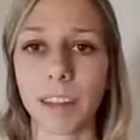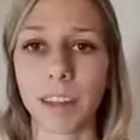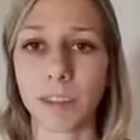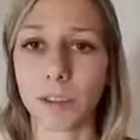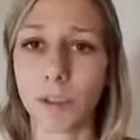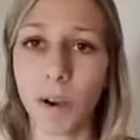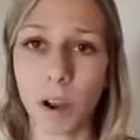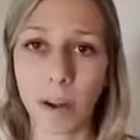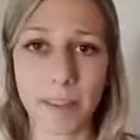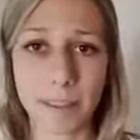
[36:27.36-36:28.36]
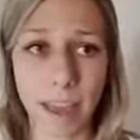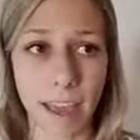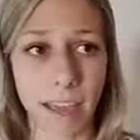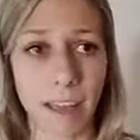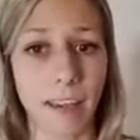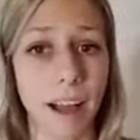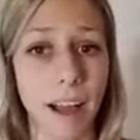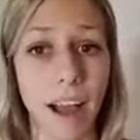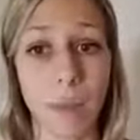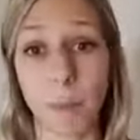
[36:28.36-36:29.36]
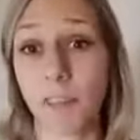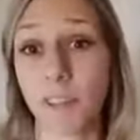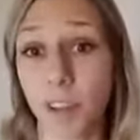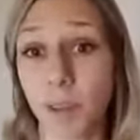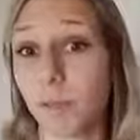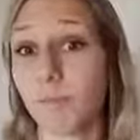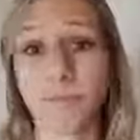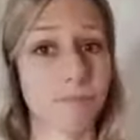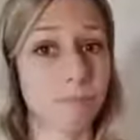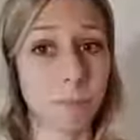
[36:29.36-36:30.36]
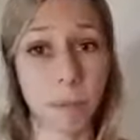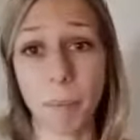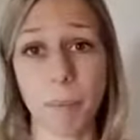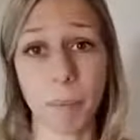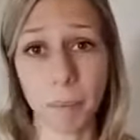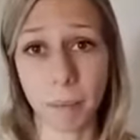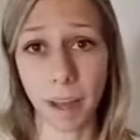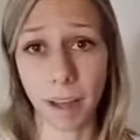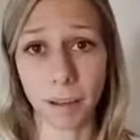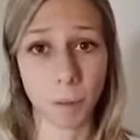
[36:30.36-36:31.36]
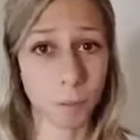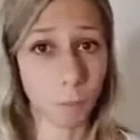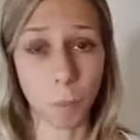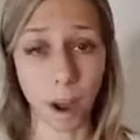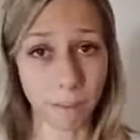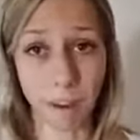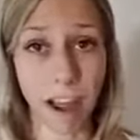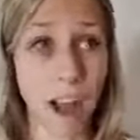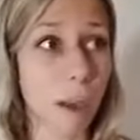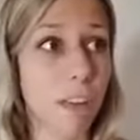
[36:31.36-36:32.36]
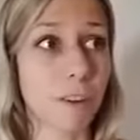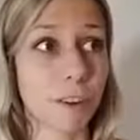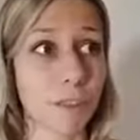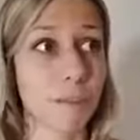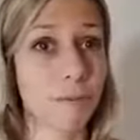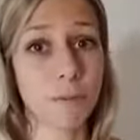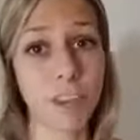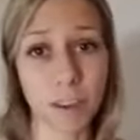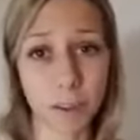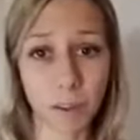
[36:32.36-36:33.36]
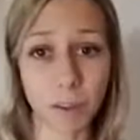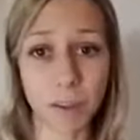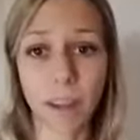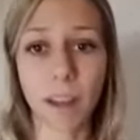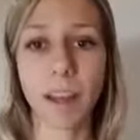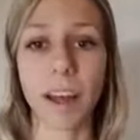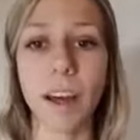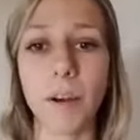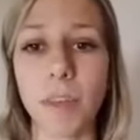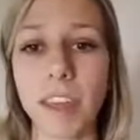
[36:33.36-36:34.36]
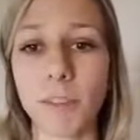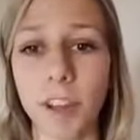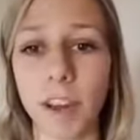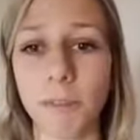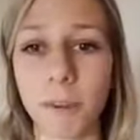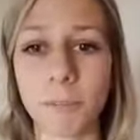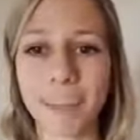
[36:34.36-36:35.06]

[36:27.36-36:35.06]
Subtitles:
there's no harm in saying, I pray for you, blah, blah, blah, blah, blah, whatever, however you feel. Oh, thank you, Jennifer.